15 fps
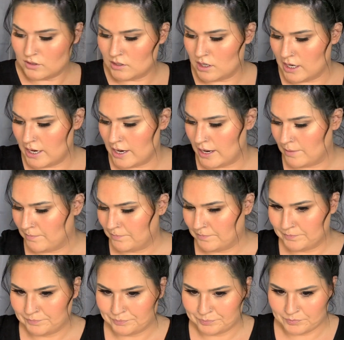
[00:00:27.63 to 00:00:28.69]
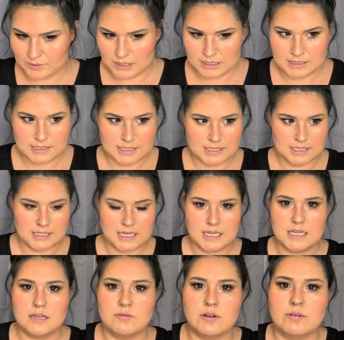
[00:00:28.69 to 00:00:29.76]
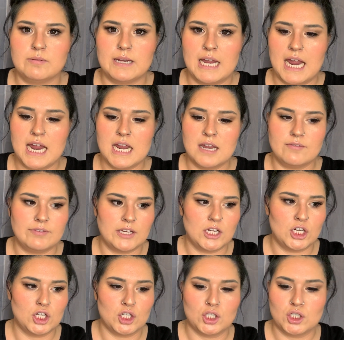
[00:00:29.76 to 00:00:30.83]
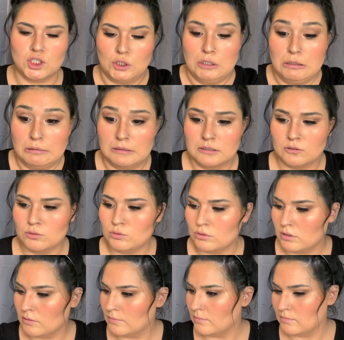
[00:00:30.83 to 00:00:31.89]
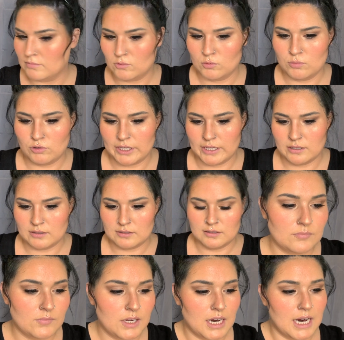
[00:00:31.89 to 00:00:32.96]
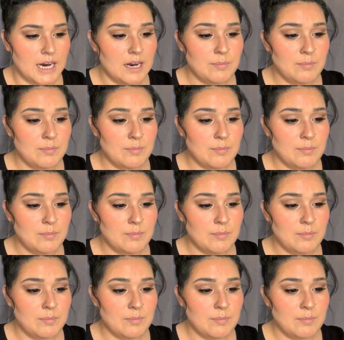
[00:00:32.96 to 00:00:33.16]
Okay, let's see what we have here. Ooh, oh boy. I